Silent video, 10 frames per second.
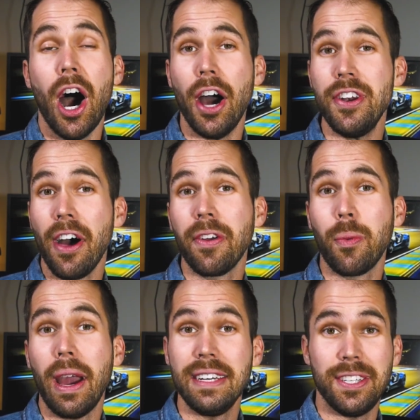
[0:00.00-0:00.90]
Another
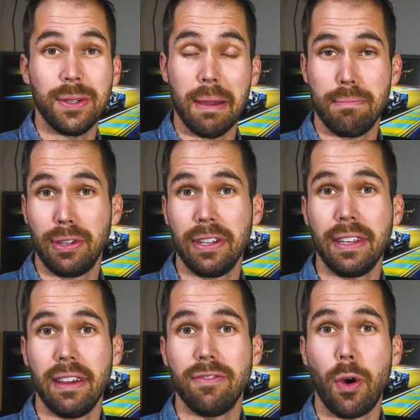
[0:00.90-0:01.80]
way to
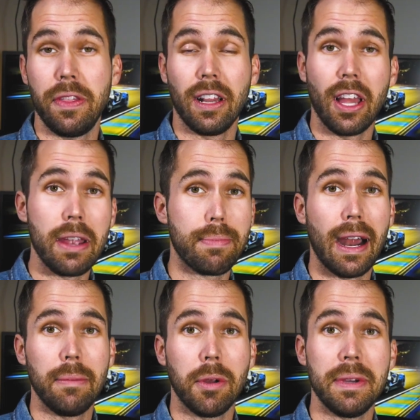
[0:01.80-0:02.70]
completely avoid the light
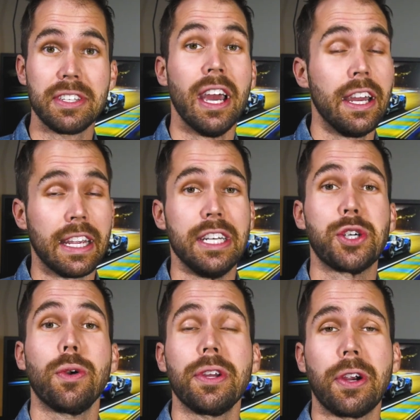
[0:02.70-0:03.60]
problem is
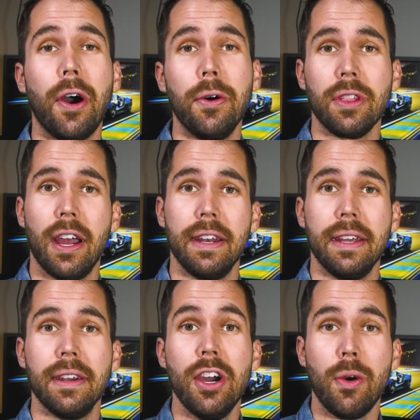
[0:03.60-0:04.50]
control your own
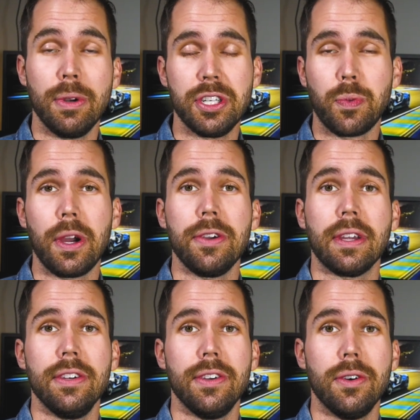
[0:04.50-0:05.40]
lighting, which is what you
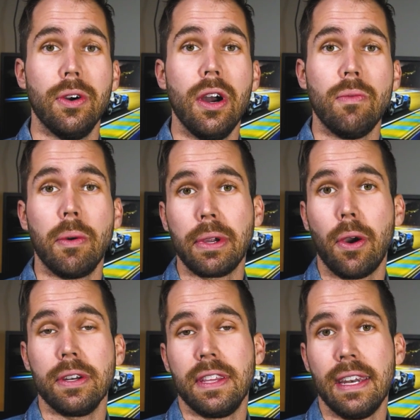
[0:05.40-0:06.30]
can do when we go
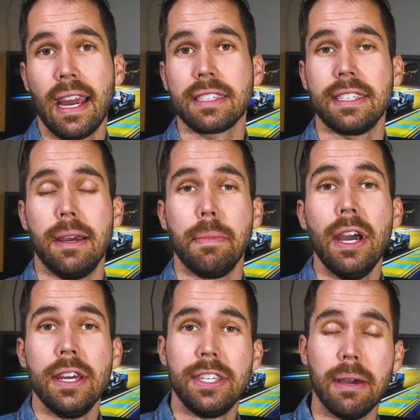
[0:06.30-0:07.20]
into the next tip.
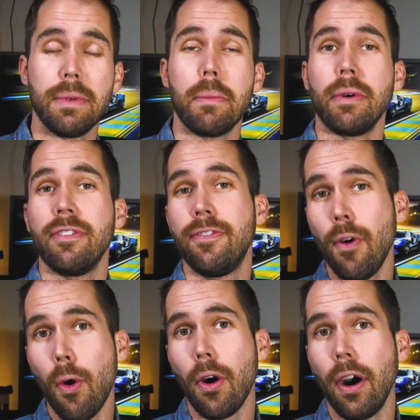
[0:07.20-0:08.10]
Tip number
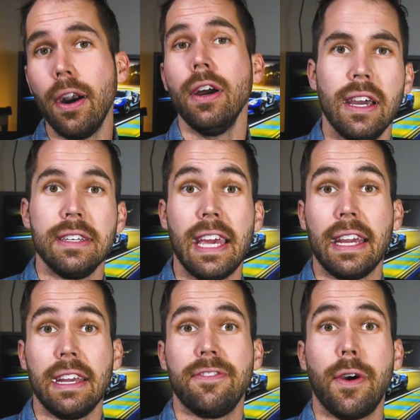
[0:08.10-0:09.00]
four,
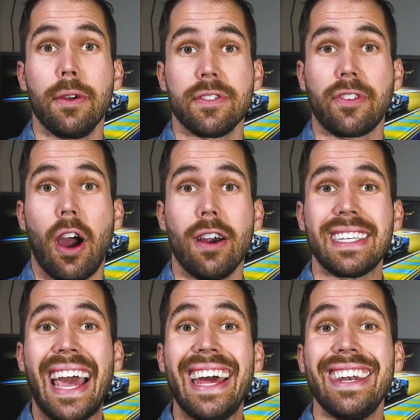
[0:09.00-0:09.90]
taking photos of cars
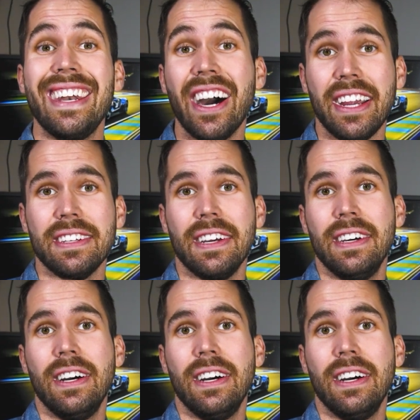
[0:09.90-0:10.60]
at night.